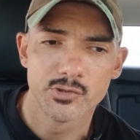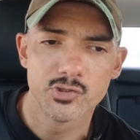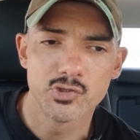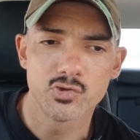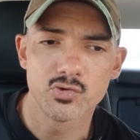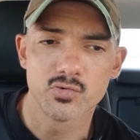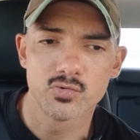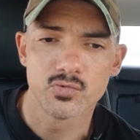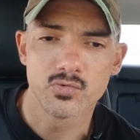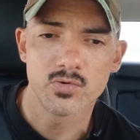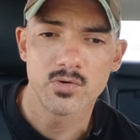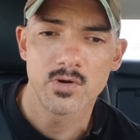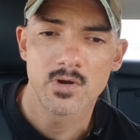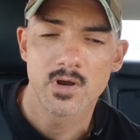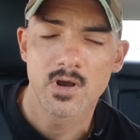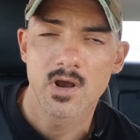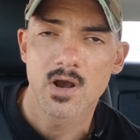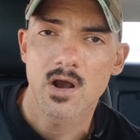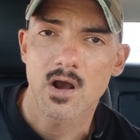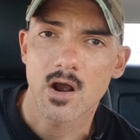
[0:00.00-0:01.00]
you
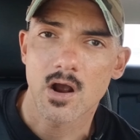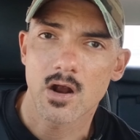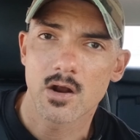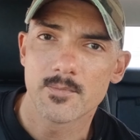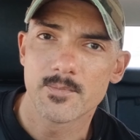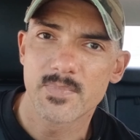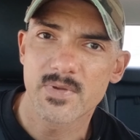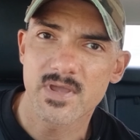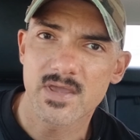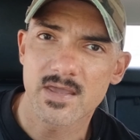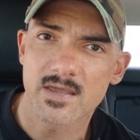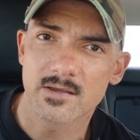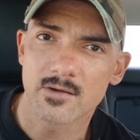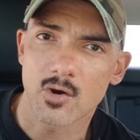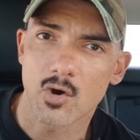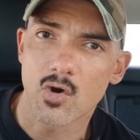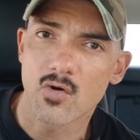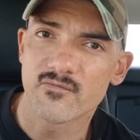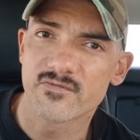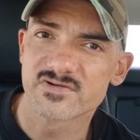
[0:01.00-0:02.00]
are
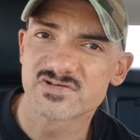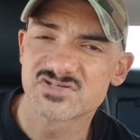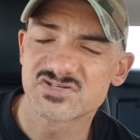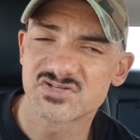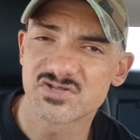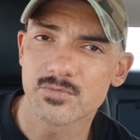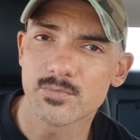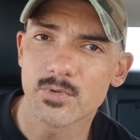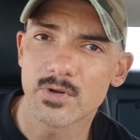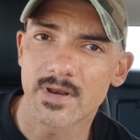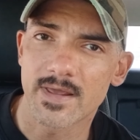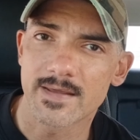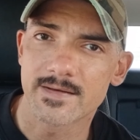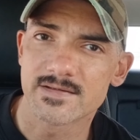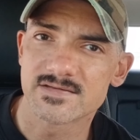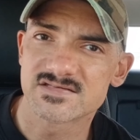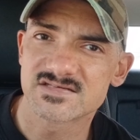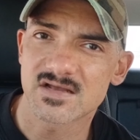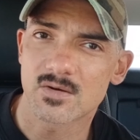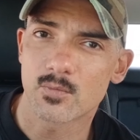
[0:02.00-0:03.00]
being
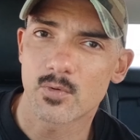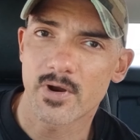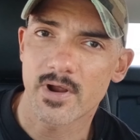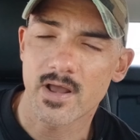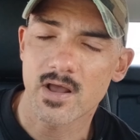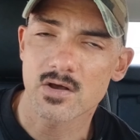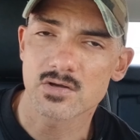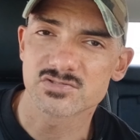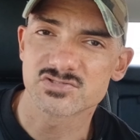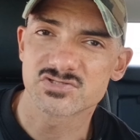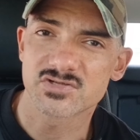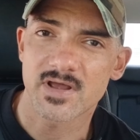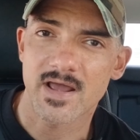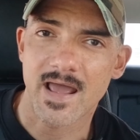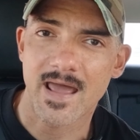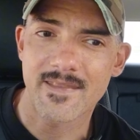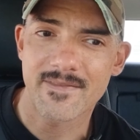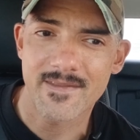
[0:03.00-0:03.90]
overstimulated somewhere else.